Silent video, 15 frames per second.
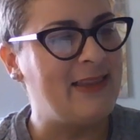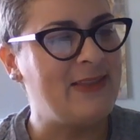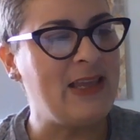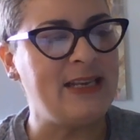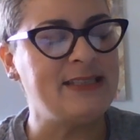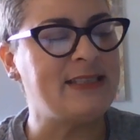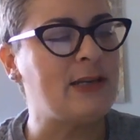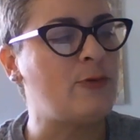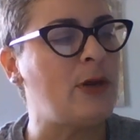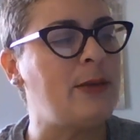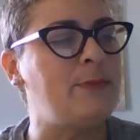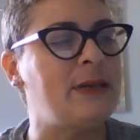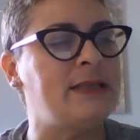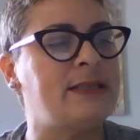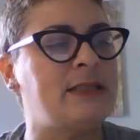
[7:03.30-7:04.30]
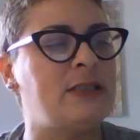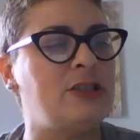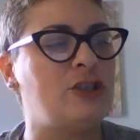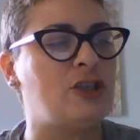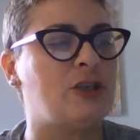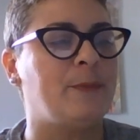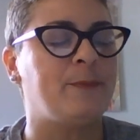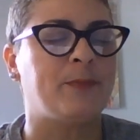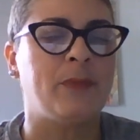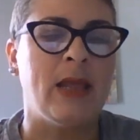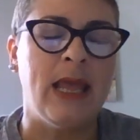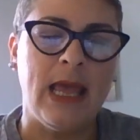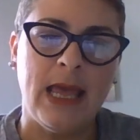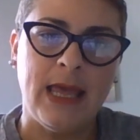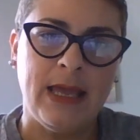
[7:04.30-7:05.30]
That is a great message.
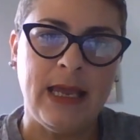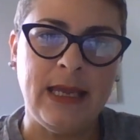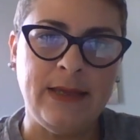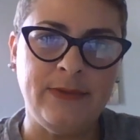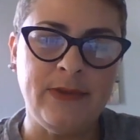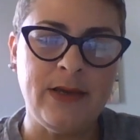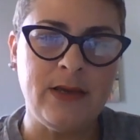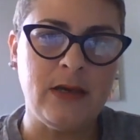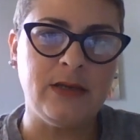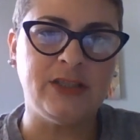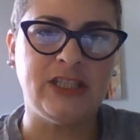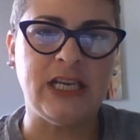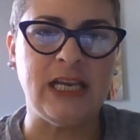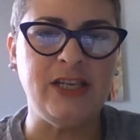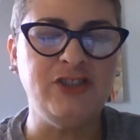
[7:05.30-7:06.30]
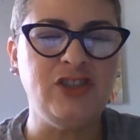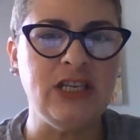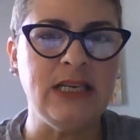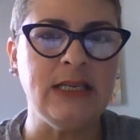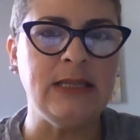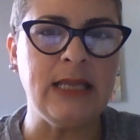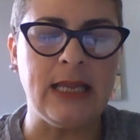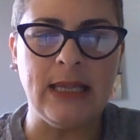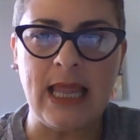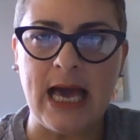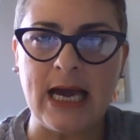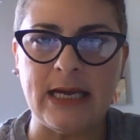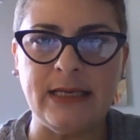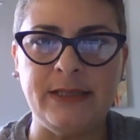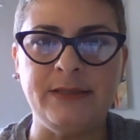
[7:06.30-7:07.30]
In the changing
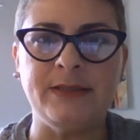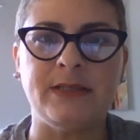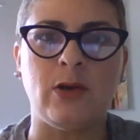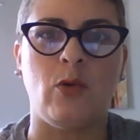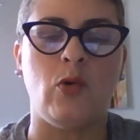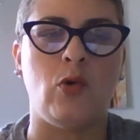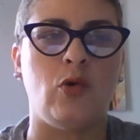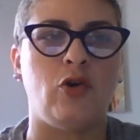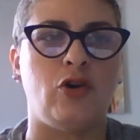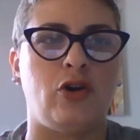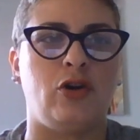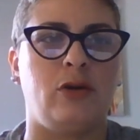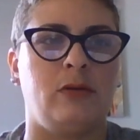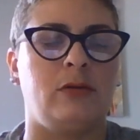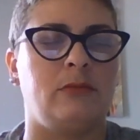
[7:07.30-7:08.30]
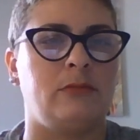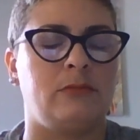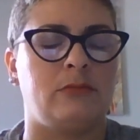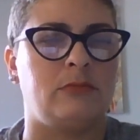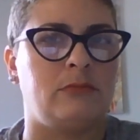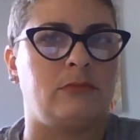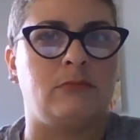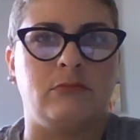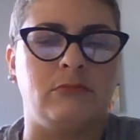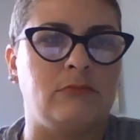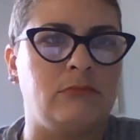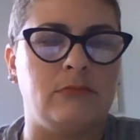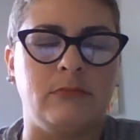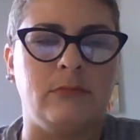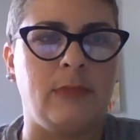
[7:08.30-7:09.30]
lines, or
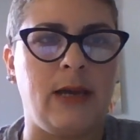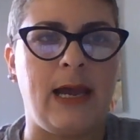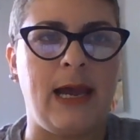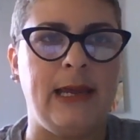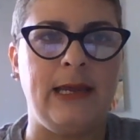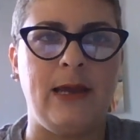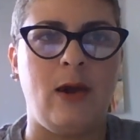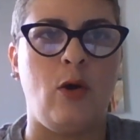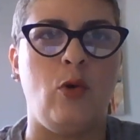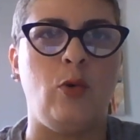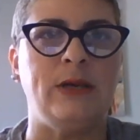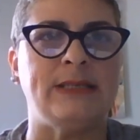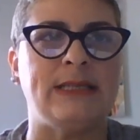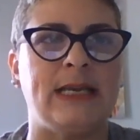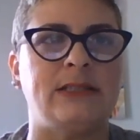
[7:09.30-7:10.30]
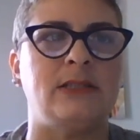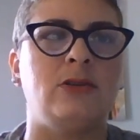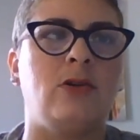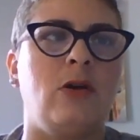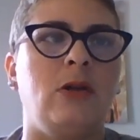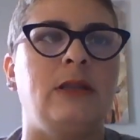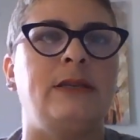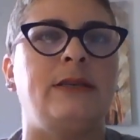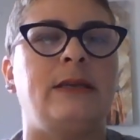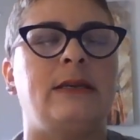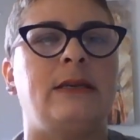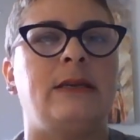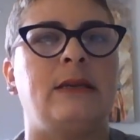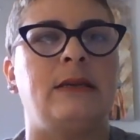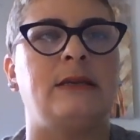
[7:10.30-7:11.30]
I always like to call it
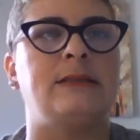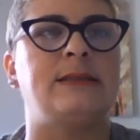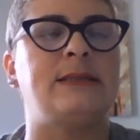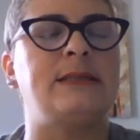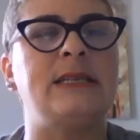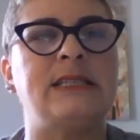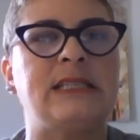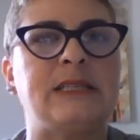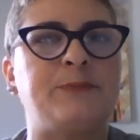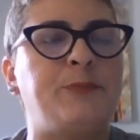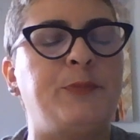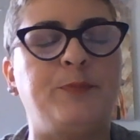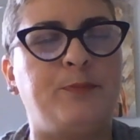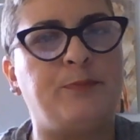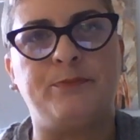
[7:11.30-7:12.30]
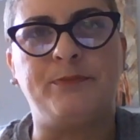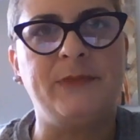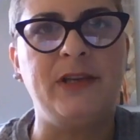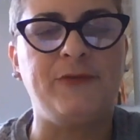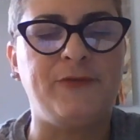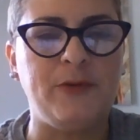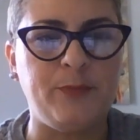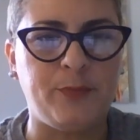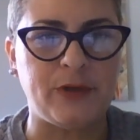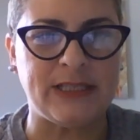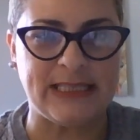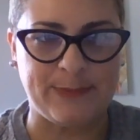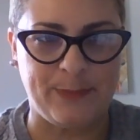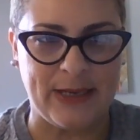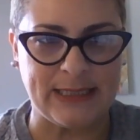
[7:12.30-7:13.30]
six different
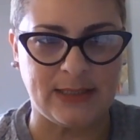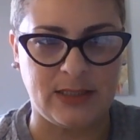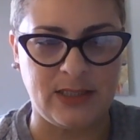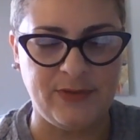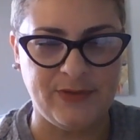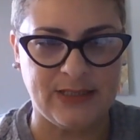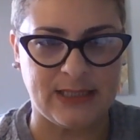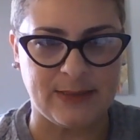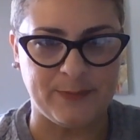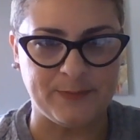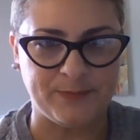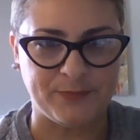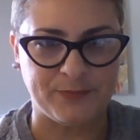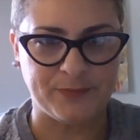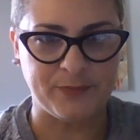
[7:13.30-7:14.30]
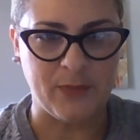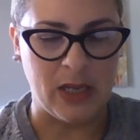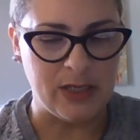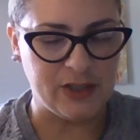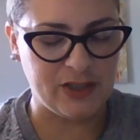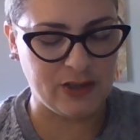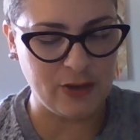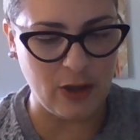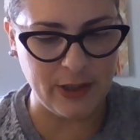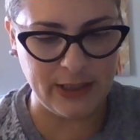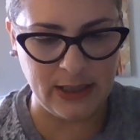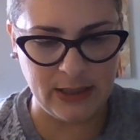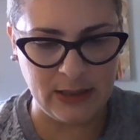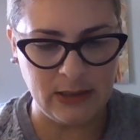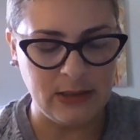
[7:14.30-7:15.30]
perspectives,
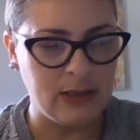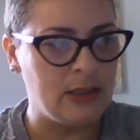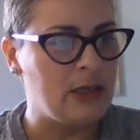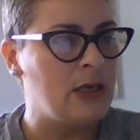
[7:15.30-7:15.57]
starting